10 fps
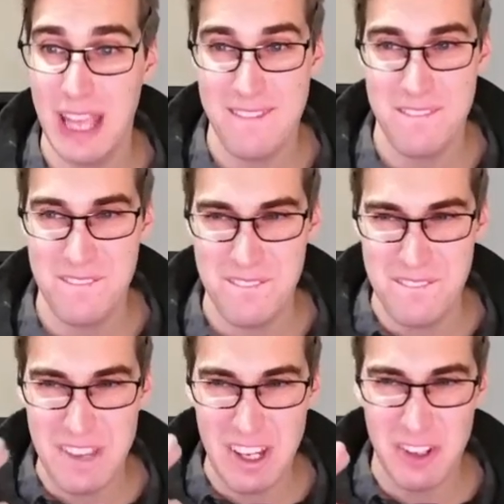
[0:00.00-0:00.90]
and
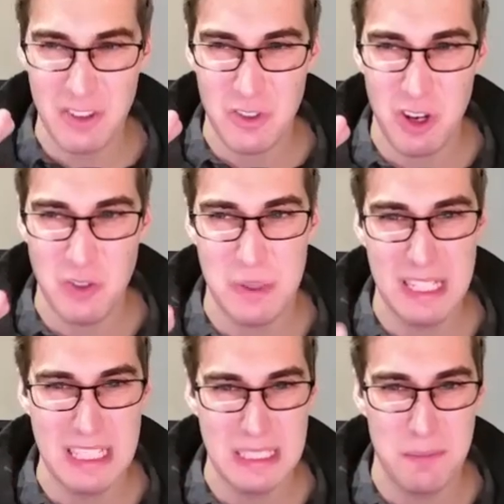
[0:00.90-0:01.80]
fingers crossed we
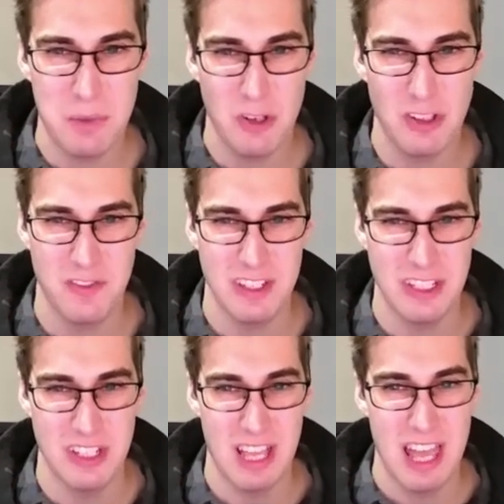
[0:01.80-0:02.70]
get some projects finished.